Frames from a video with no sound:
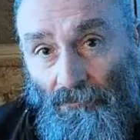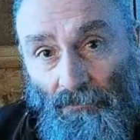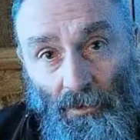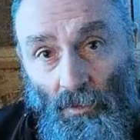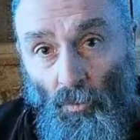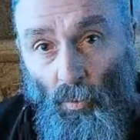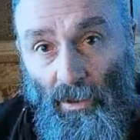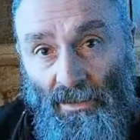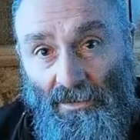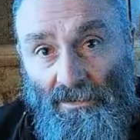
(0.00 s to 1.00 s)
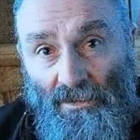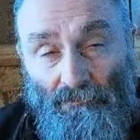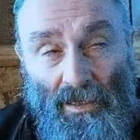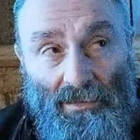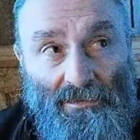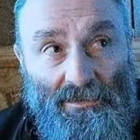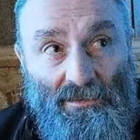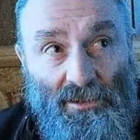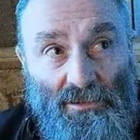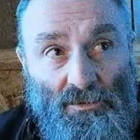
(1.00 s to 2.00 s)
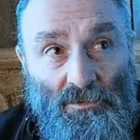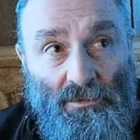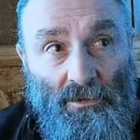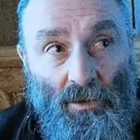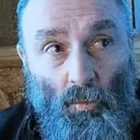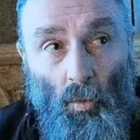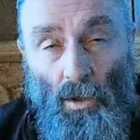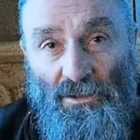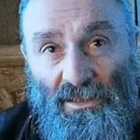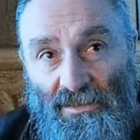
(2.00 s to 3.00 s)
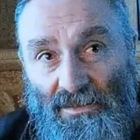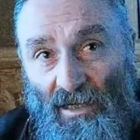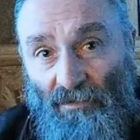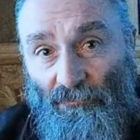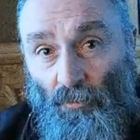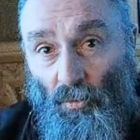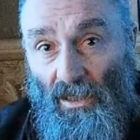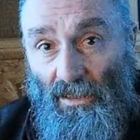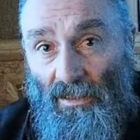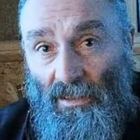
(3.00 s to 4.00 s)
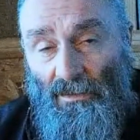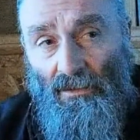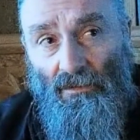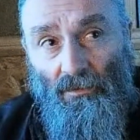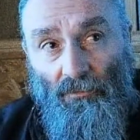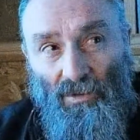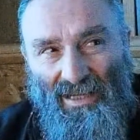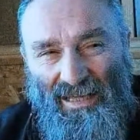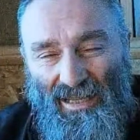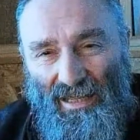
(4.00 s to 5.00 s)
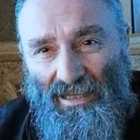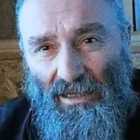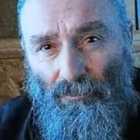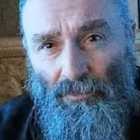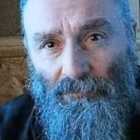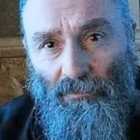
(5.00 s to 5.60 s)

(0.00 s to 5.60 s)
weeks, months just, watching stuff, reading. I did a lot of reading. I kind of prefer